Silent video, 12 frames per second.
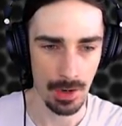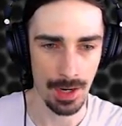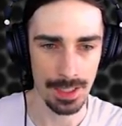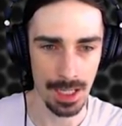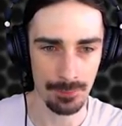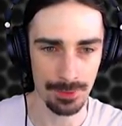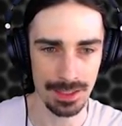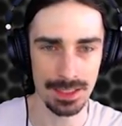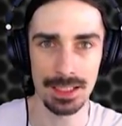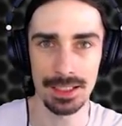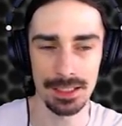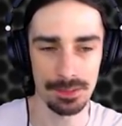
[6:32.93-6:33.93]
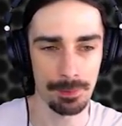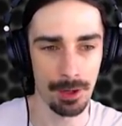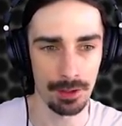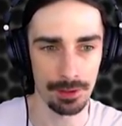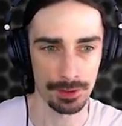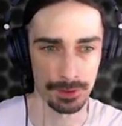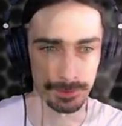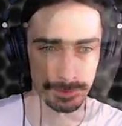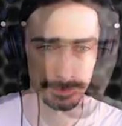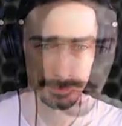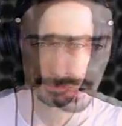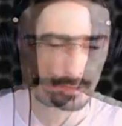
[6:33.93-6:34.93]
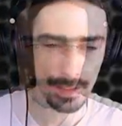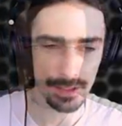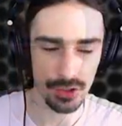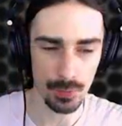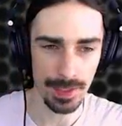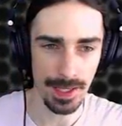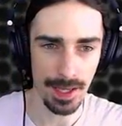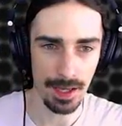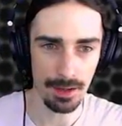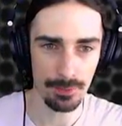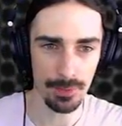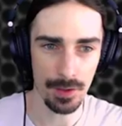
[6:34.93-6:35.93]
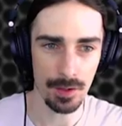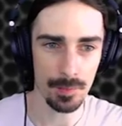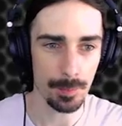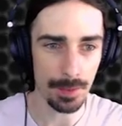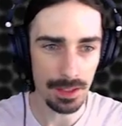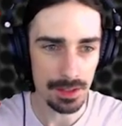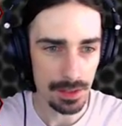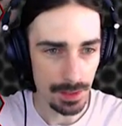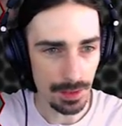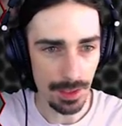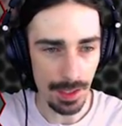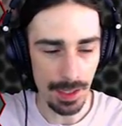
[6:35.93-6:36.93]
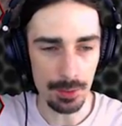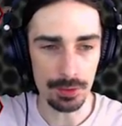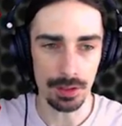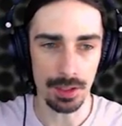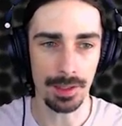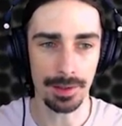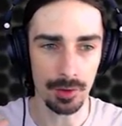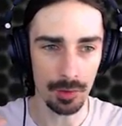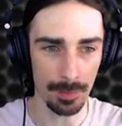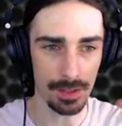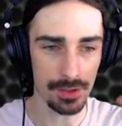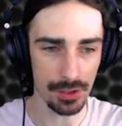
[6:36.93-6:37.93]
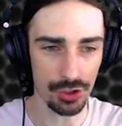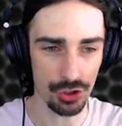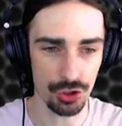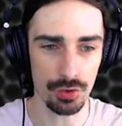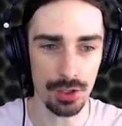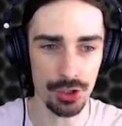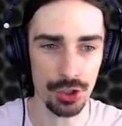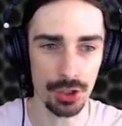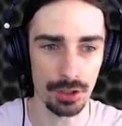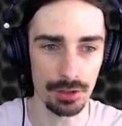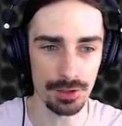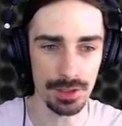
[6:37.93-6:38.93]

All right, now for the tedious part. All right, so we have our basic outline, our basic structure or